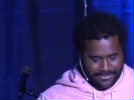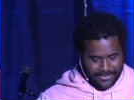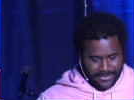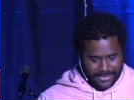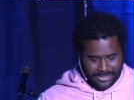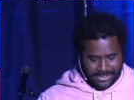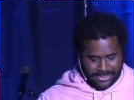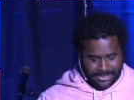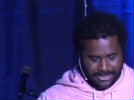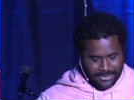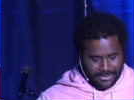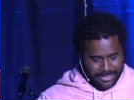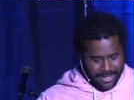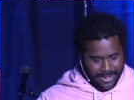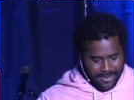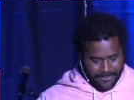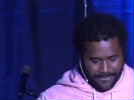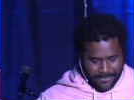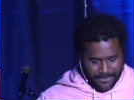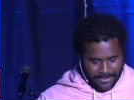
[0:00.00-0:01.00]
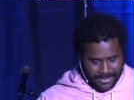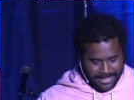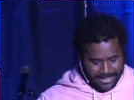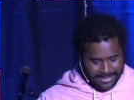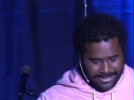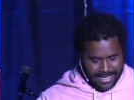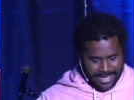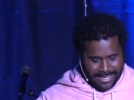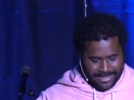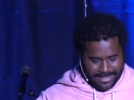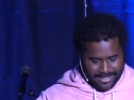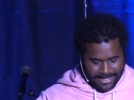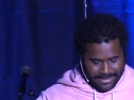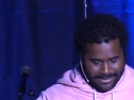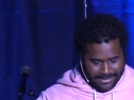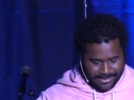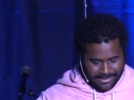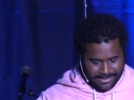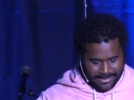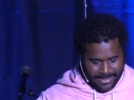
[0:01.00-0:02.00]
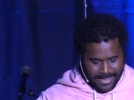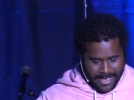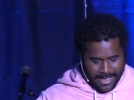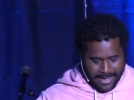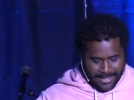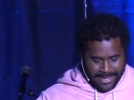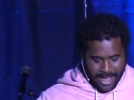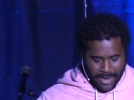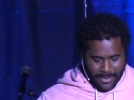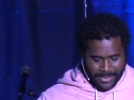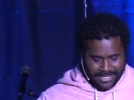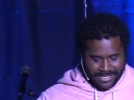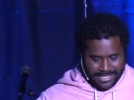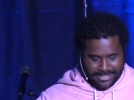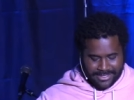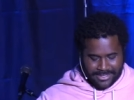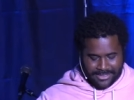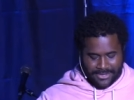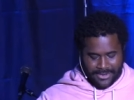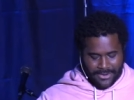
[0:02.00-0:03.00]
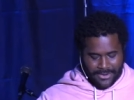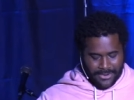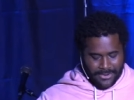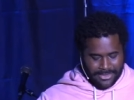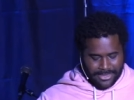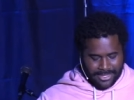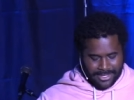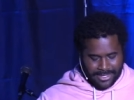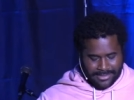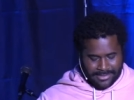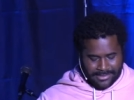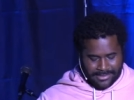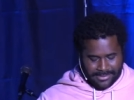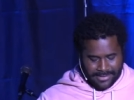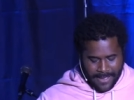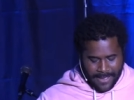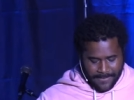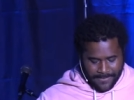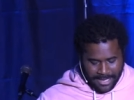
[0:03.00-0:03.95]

Verses 13 and 14 say this now, when Jesus heard this,